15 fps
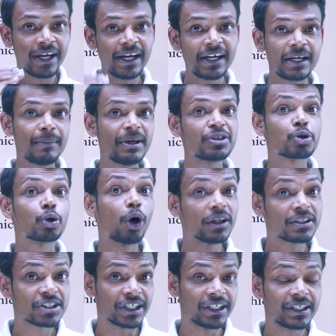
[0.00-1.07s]
It remains
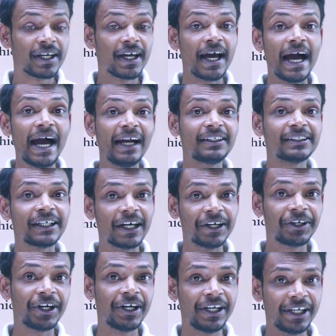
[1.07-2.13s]
constant at
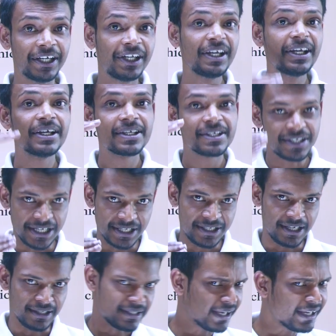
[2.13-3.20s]
100 degrees
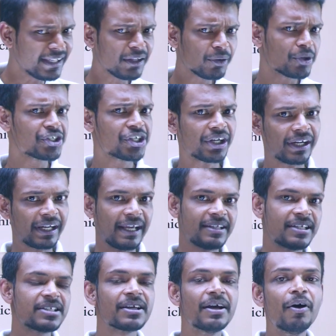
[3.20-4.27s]
Celsius. Again, the question
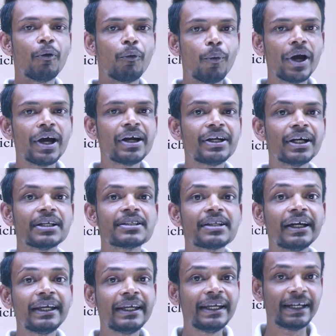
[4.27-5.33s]
arises, where does
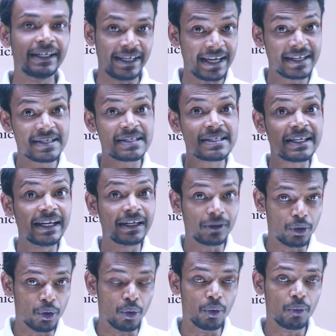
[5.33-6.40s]
the heat, excess
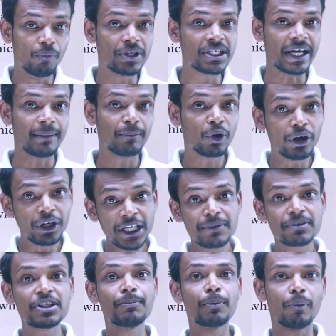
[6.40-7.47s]
heat go, which I am
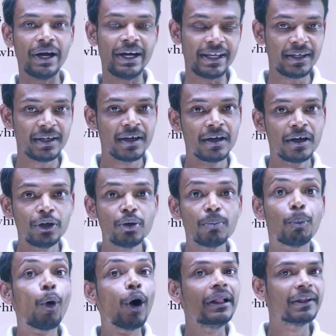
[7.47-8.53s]
continuously providing to
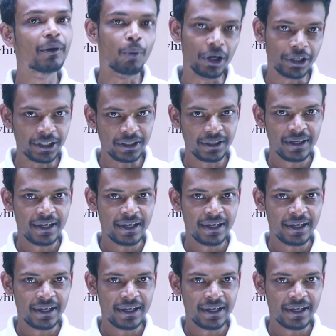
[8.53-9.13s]
boil the water?